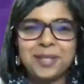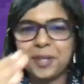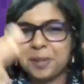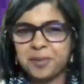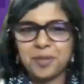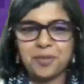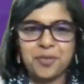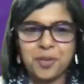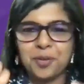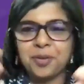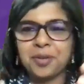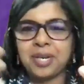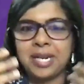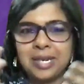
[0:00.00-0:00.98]
in terms of,
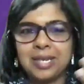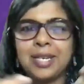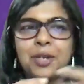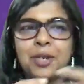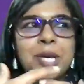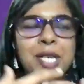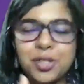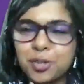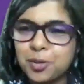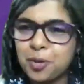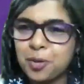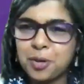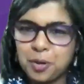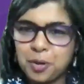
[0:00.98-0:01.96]
an equation
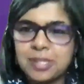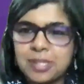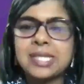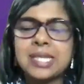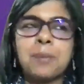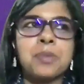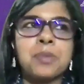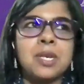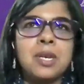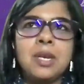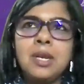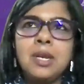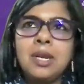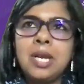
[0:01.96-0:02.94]
or a concept.
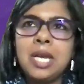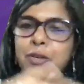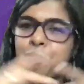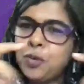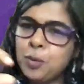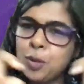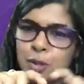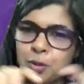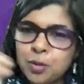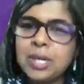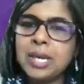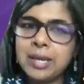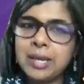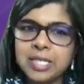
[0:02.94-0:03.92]
If you were to
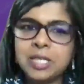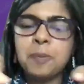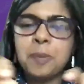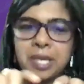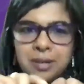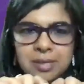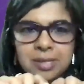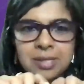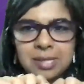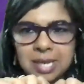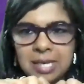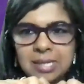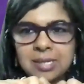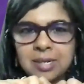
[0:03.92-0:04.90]
take
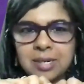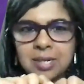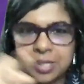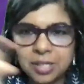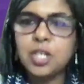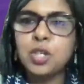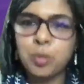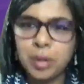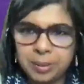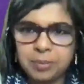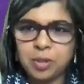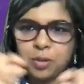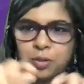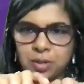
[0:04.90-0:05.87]
experience as a
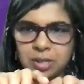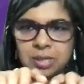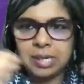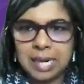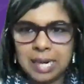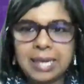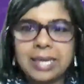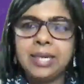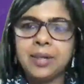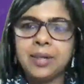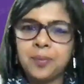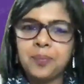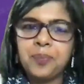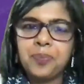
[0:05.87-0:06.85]
continuum, a
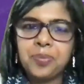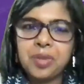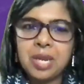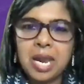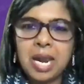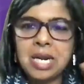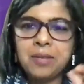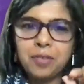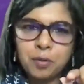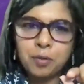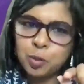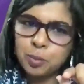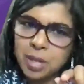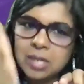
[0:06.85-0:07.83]
line, and if I
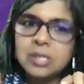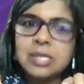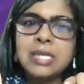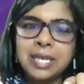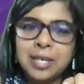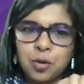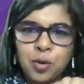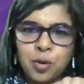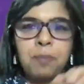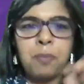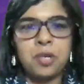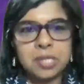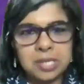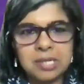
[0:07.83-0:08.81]
were to mark 0
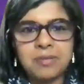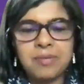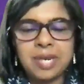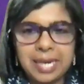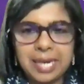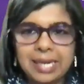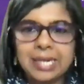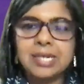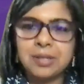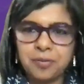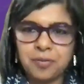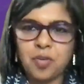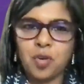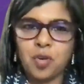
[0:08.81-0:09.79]
and positive and
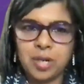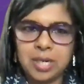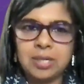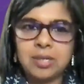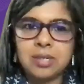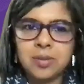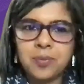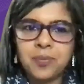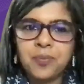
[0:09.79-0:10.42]
negative on it,